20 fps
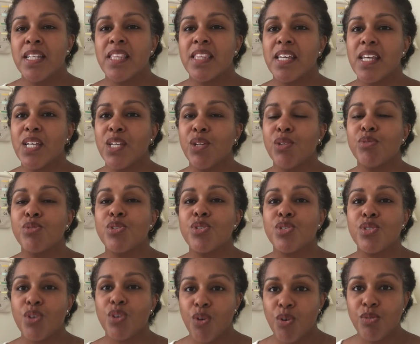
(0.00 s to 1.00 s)
thank you
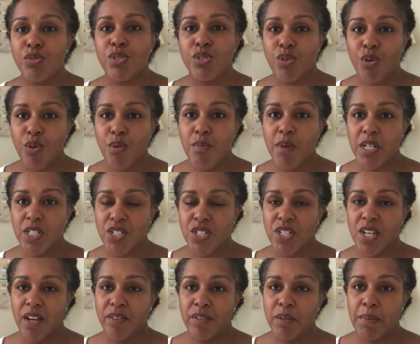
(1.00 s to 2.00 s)
so, so much
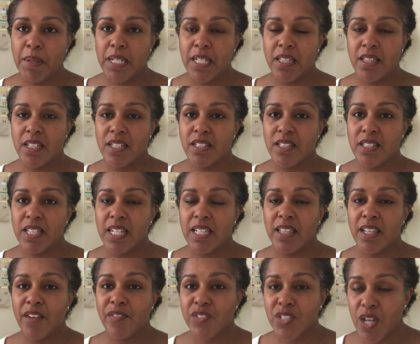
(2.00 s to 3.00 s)
to everybody that, that
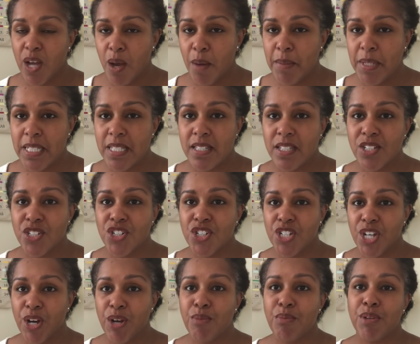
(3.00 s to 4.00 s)
left comments and
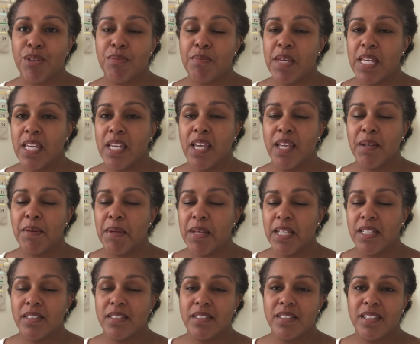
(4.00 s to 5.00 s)
shared with me. It,
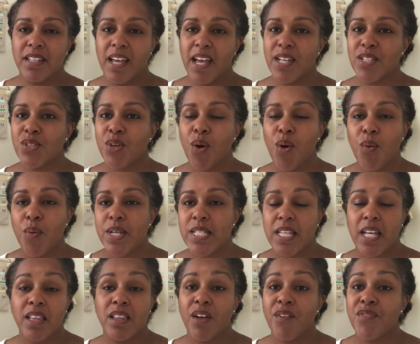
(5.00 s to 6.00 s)
it, as always,
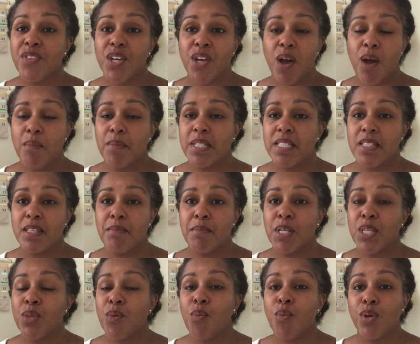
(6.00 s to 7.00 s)
I love the comments. They
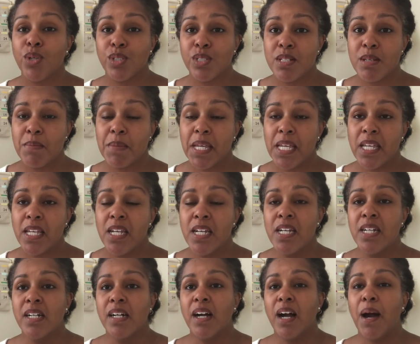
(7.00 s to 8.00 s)
mean the world to me.
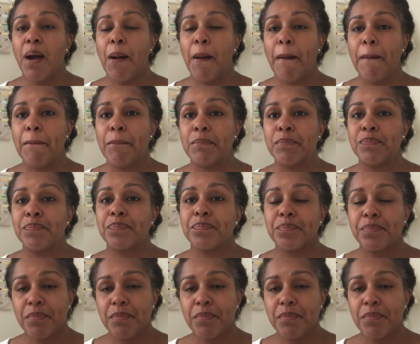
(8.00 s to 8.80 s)
Um,